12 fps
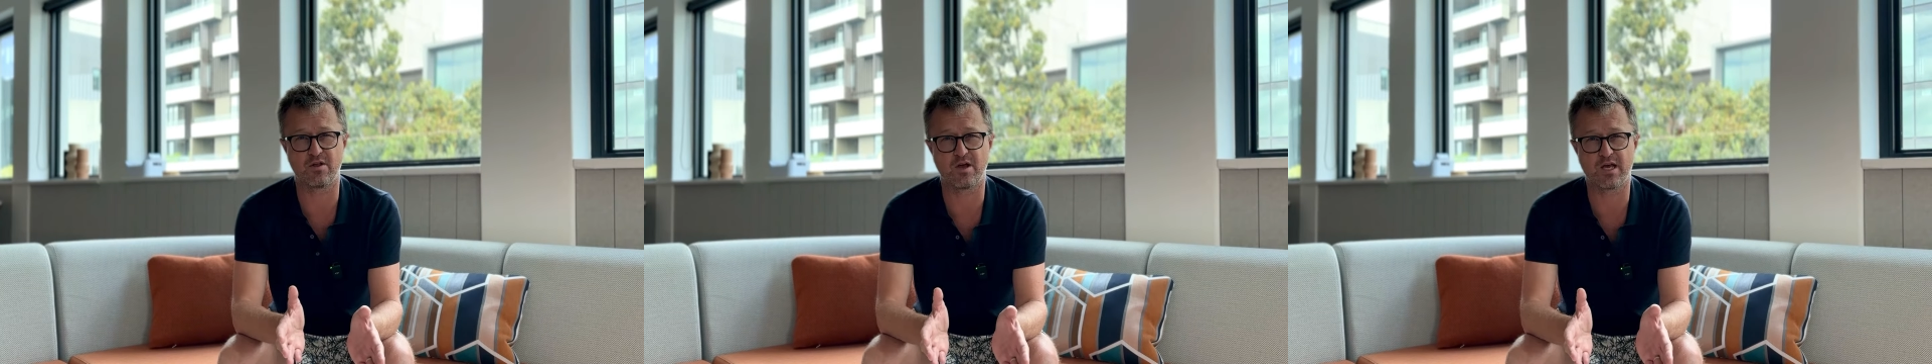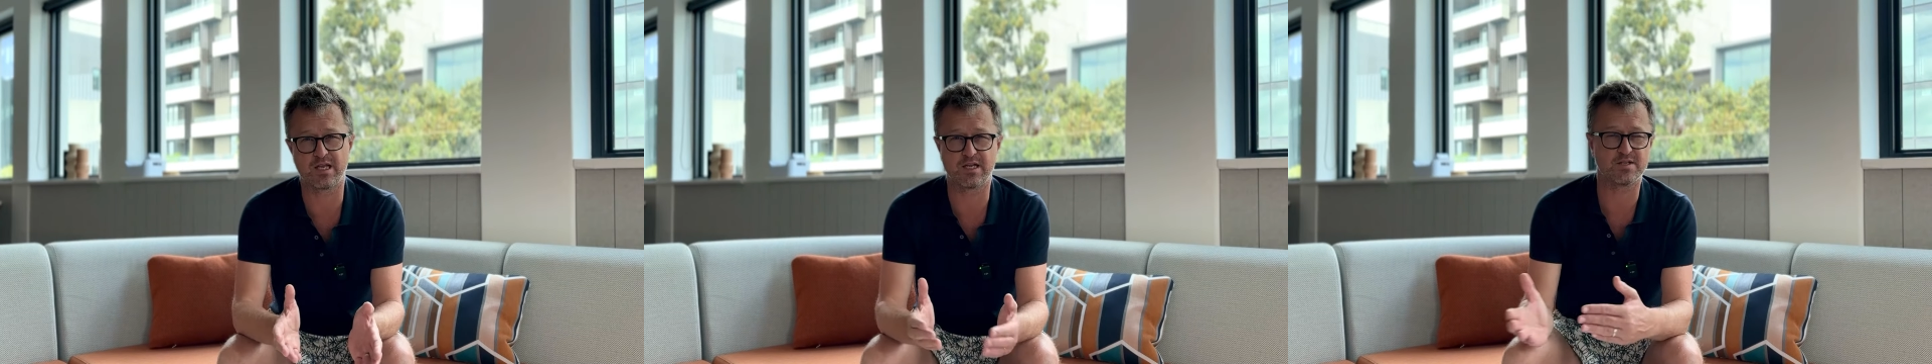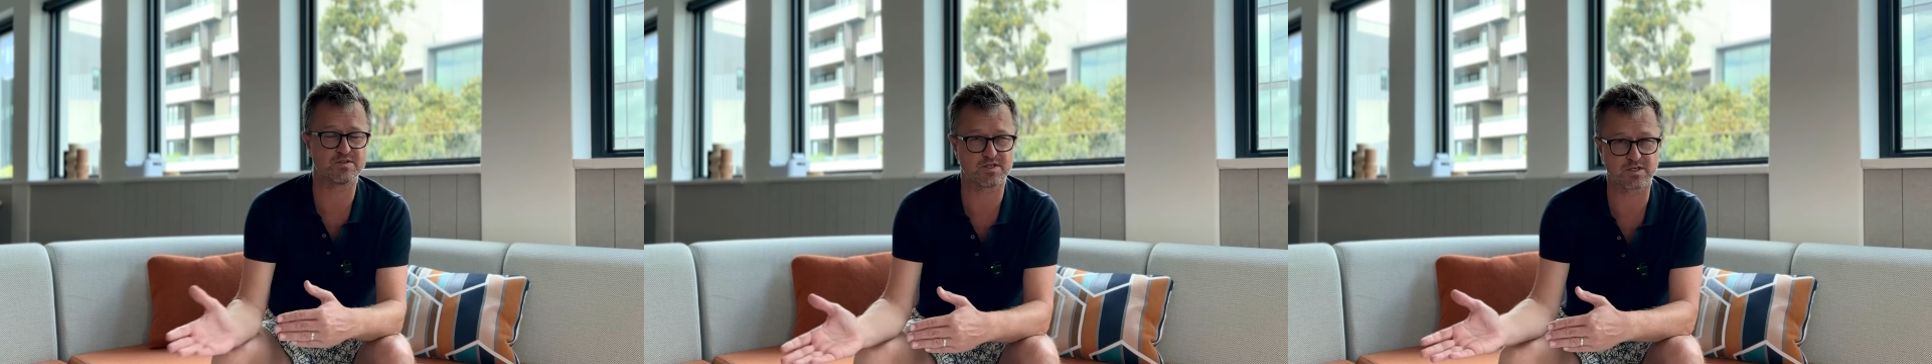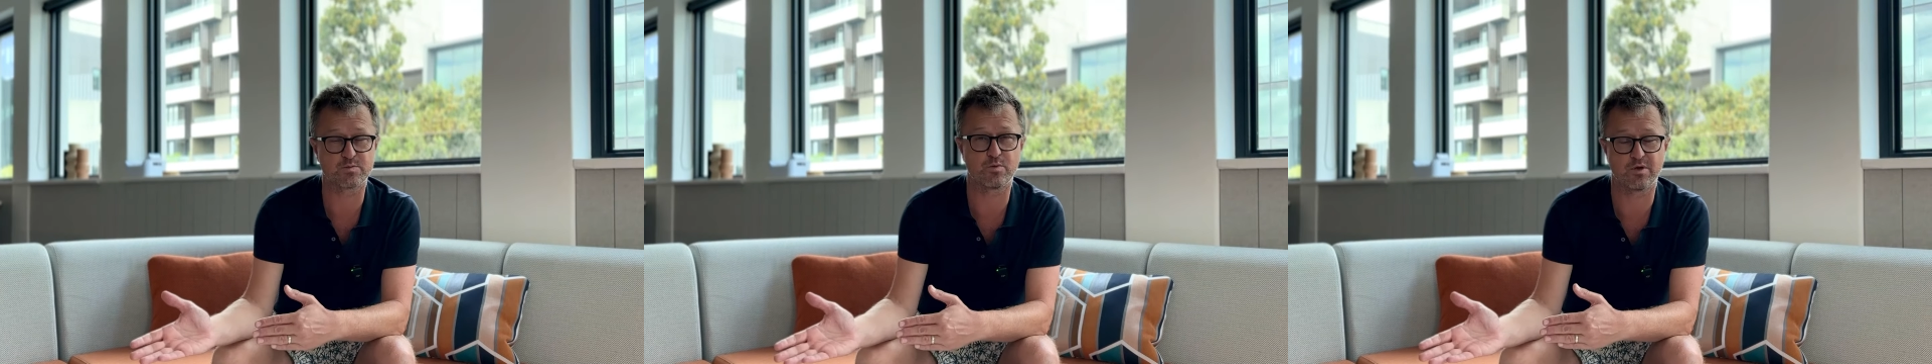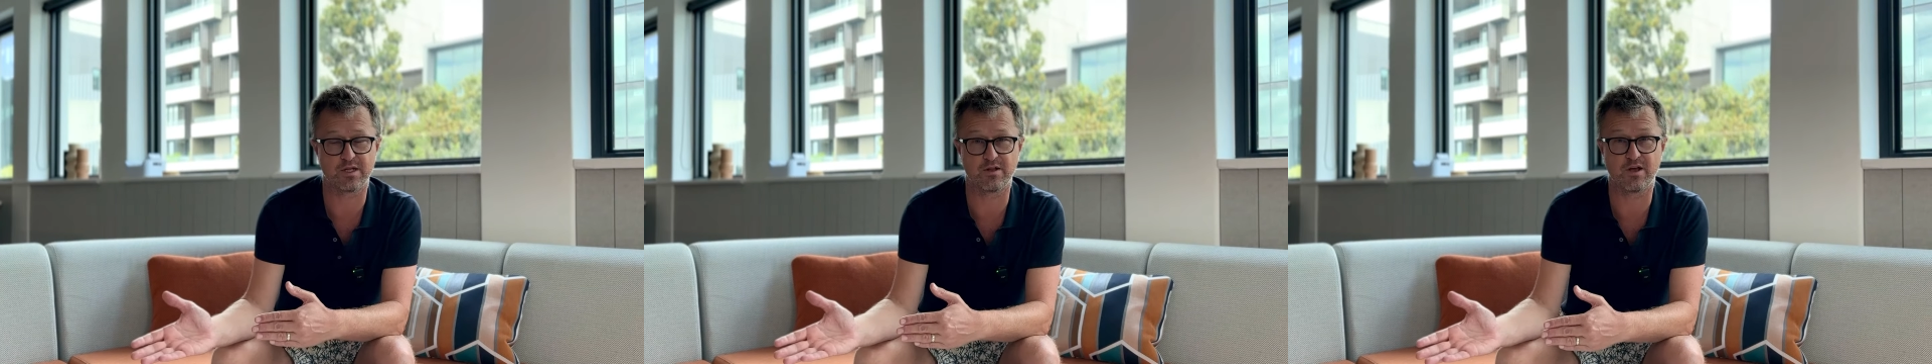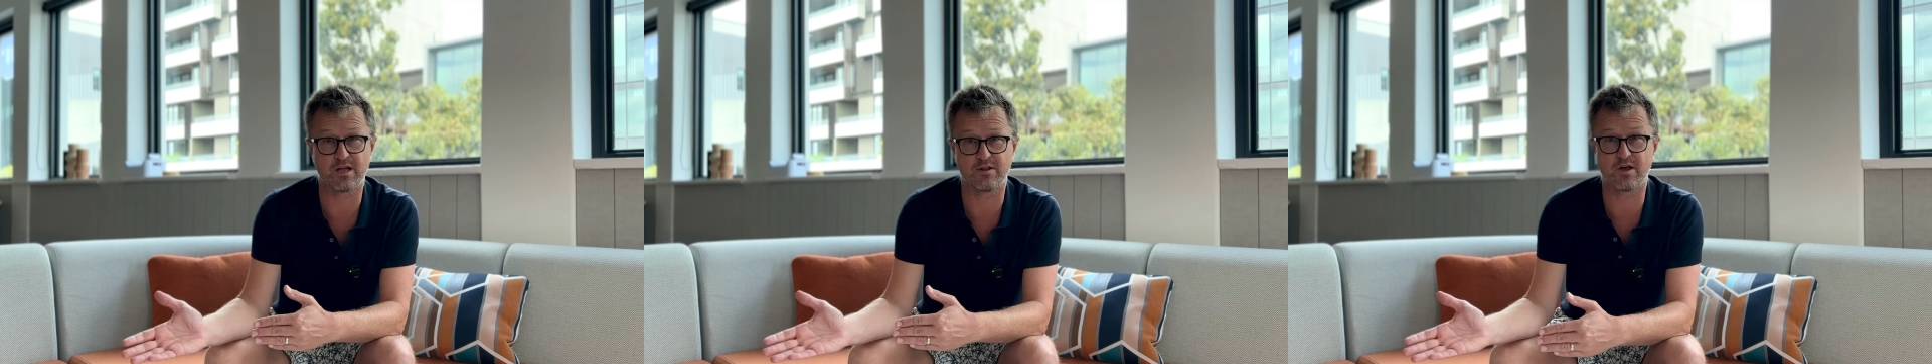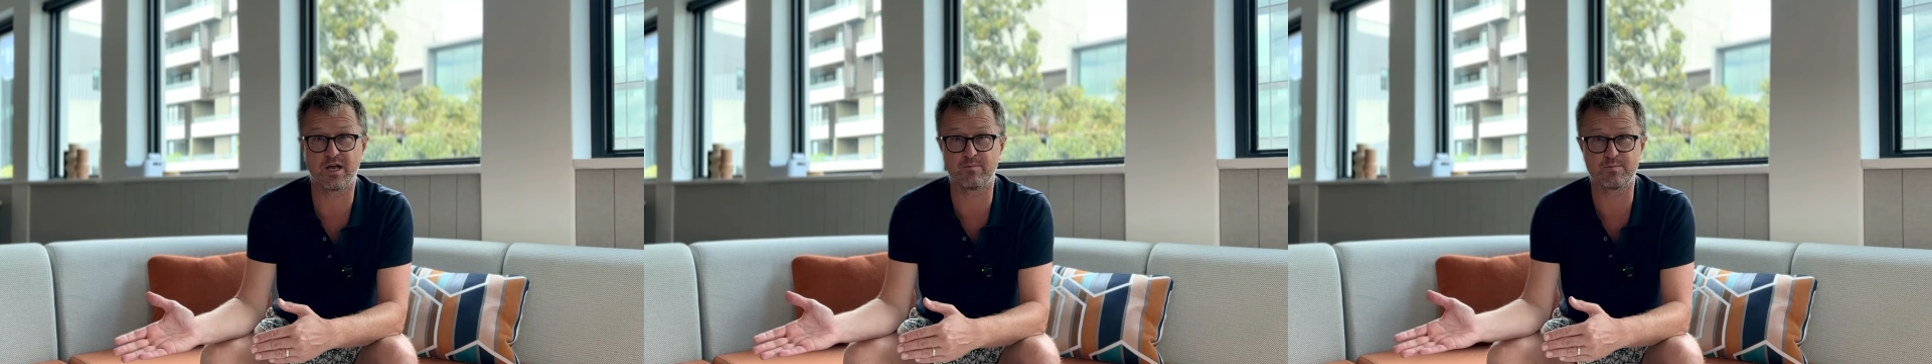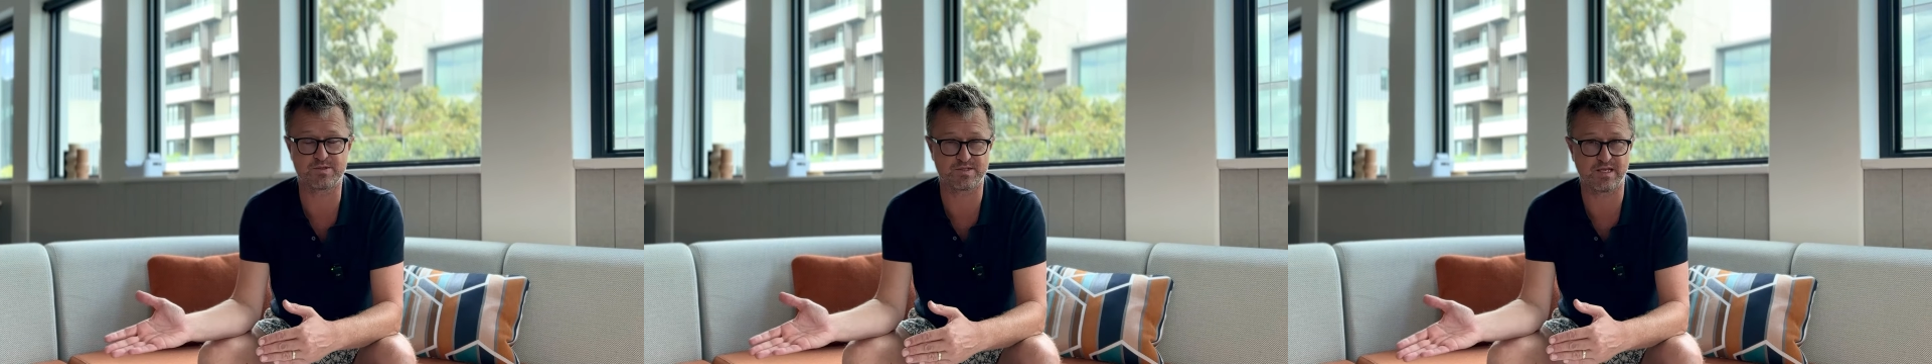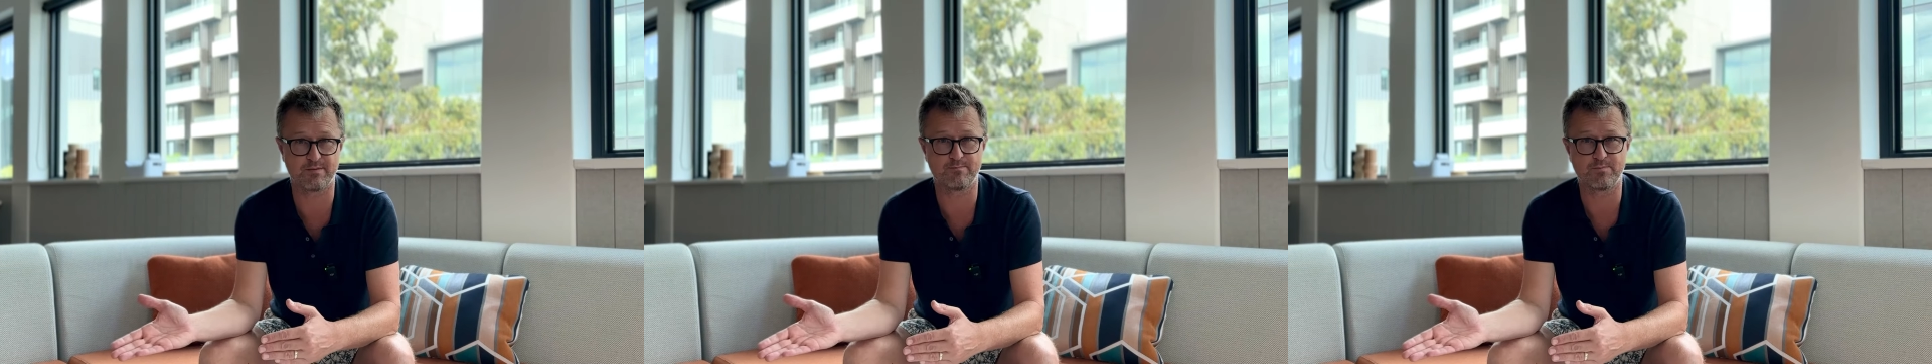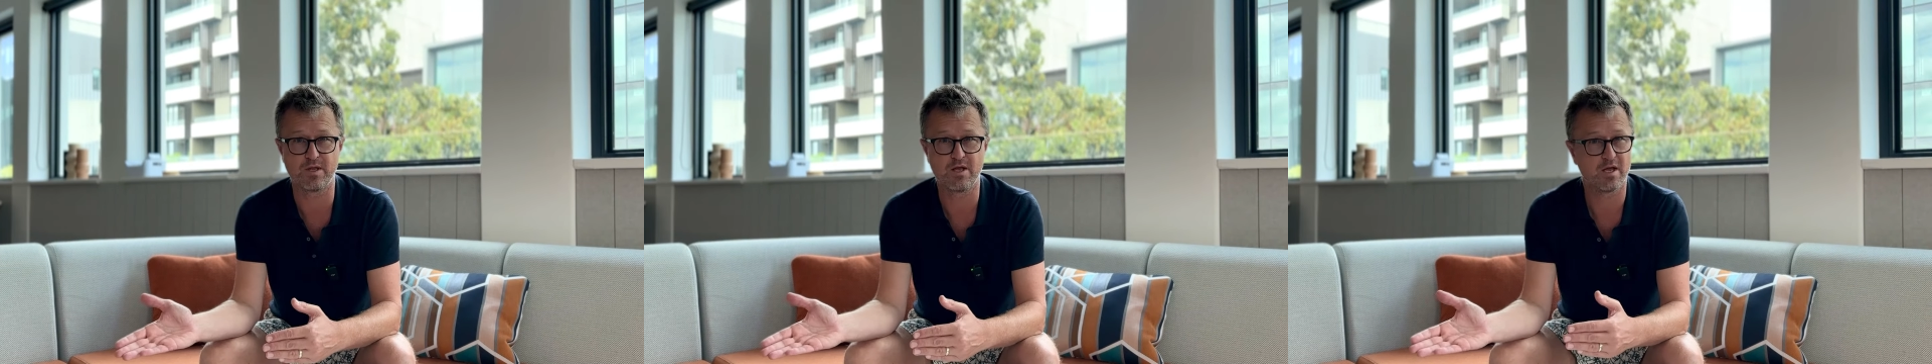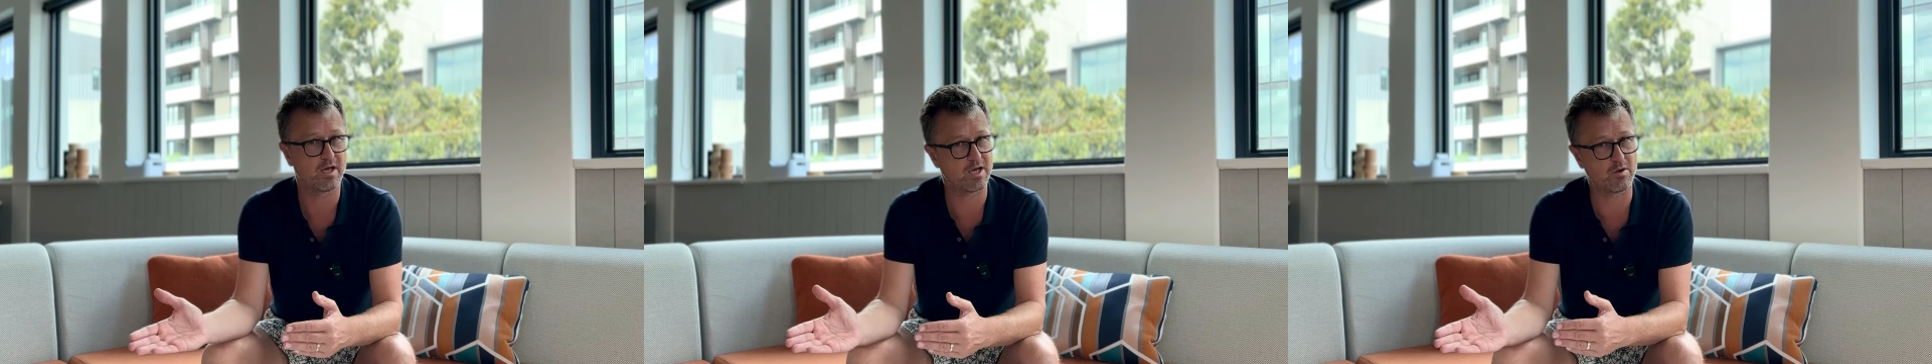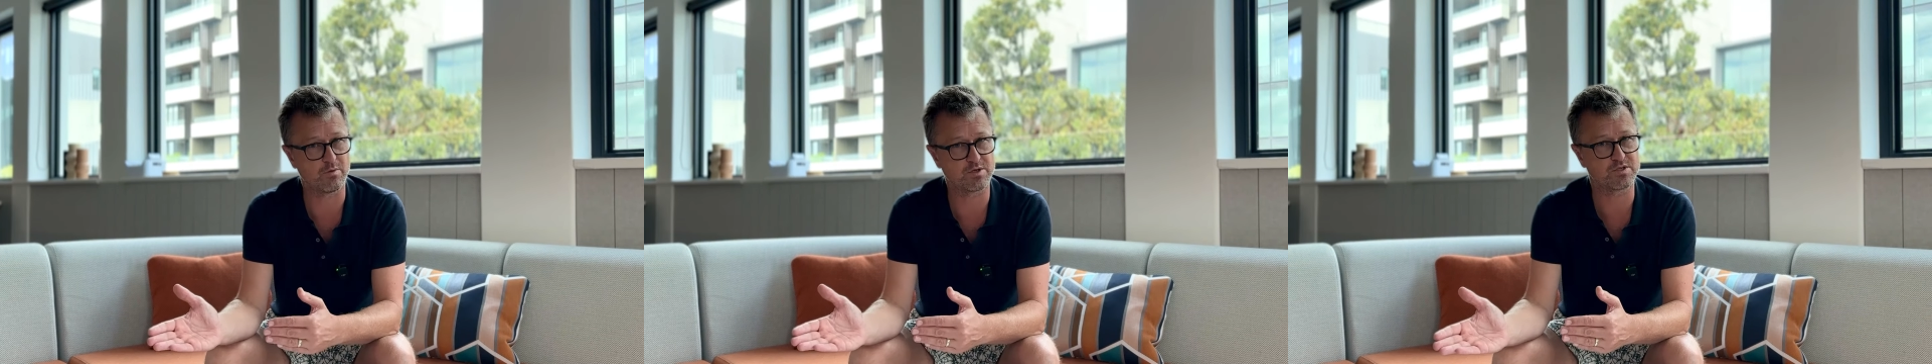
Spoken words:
and 6.99%,